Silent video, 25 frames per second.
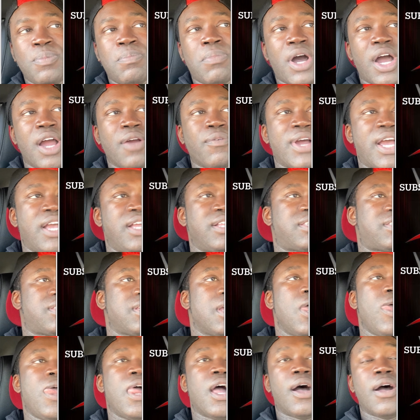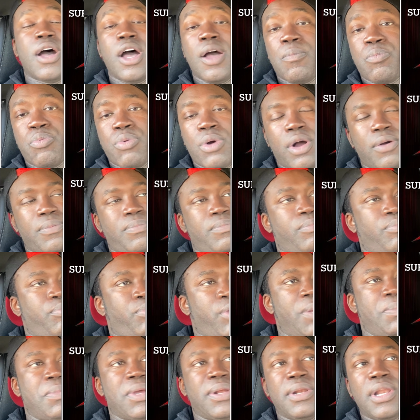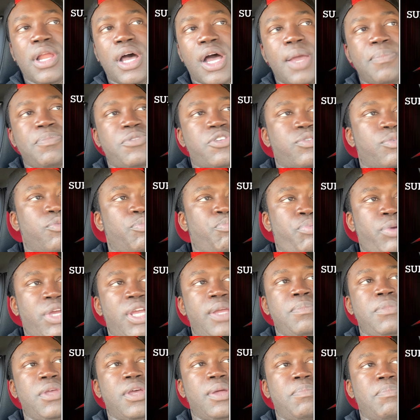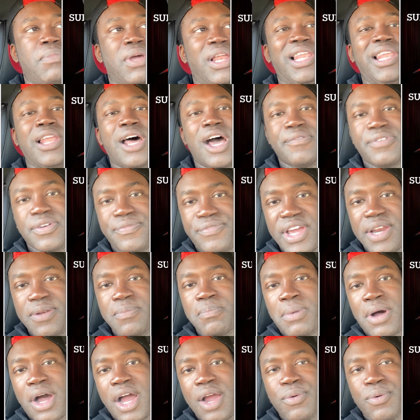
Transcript: buy rates uh, well, premium live, premium live event buy